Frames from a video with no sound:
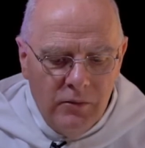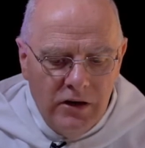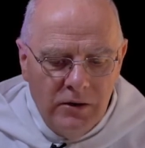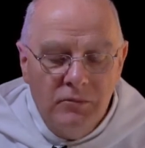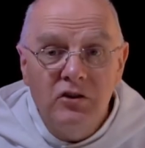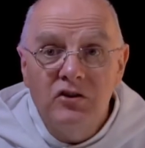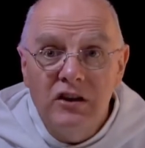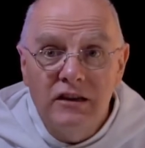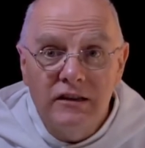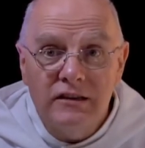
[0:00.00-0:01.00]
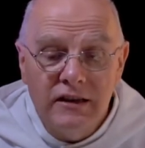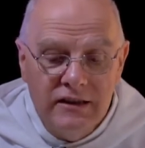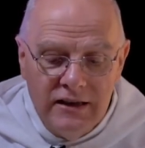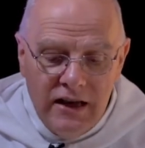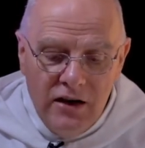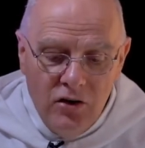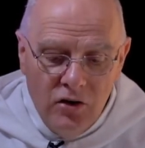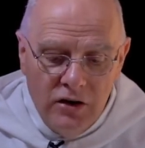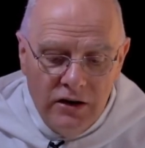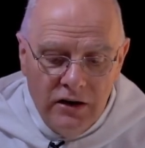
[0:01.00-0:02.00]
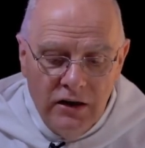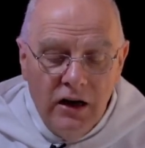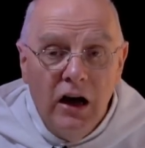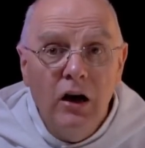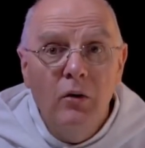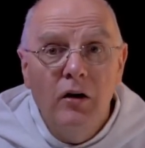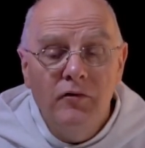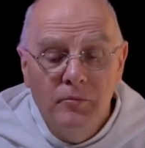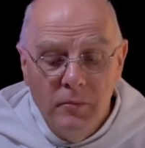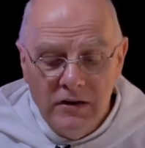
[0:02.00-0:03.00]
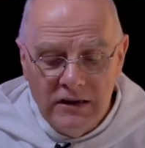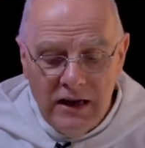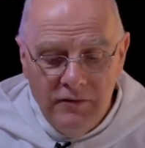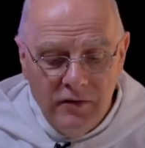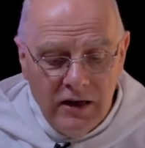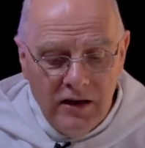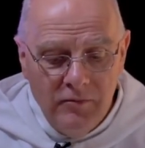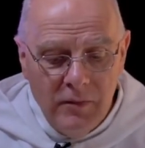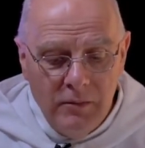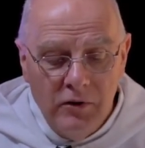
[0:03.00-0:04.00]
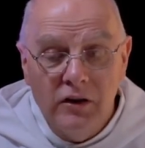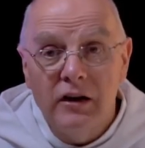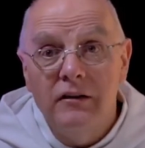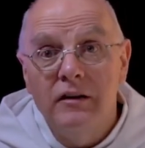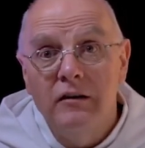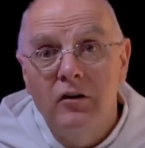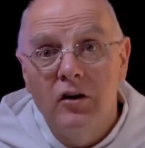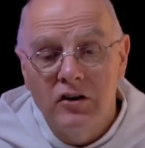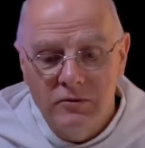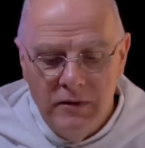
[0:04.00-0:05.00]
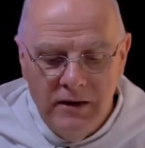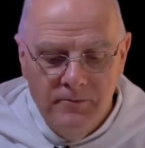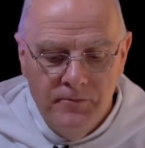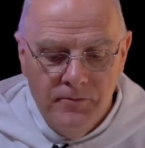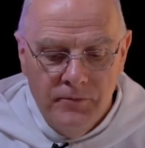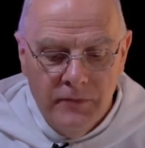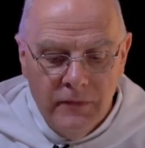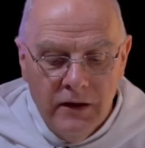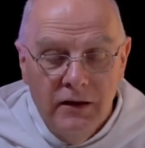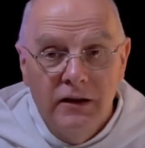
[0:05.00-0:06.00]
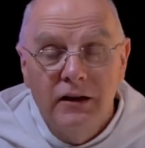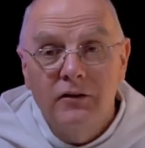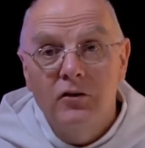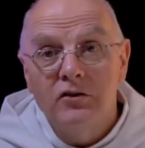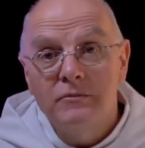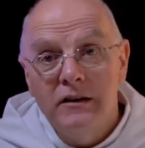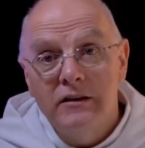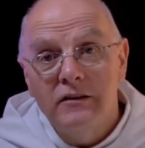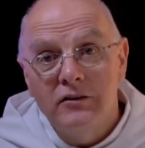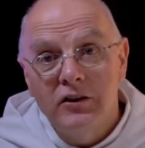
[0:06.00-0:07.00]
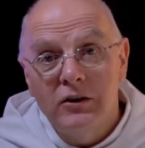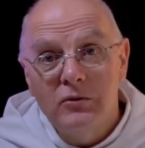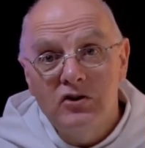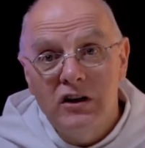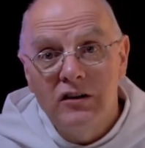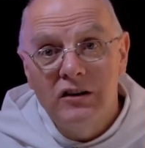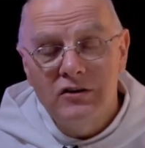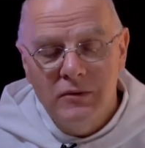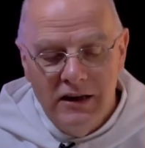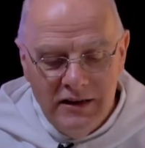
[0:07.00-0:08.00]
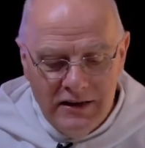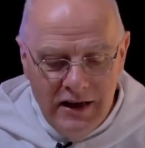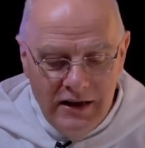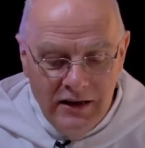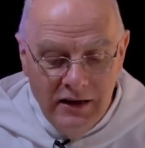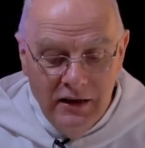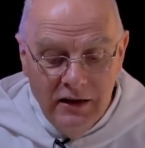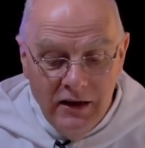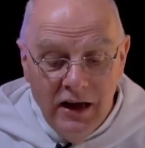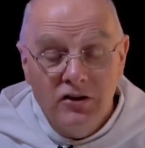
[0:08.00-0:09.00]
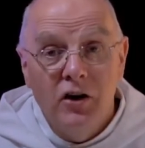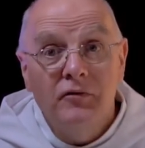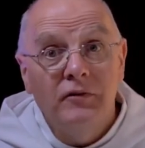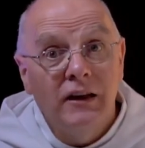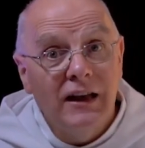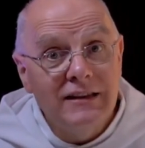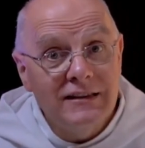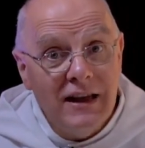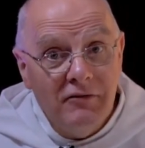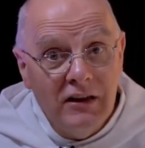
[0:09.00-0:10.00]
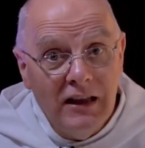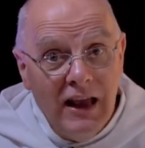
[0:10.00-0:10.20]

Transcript: went up to Jesus and said, "Lord, how often must I forgive my brother if he wrongs me?" And of course Peter thought he was generous when he said, "As often as 7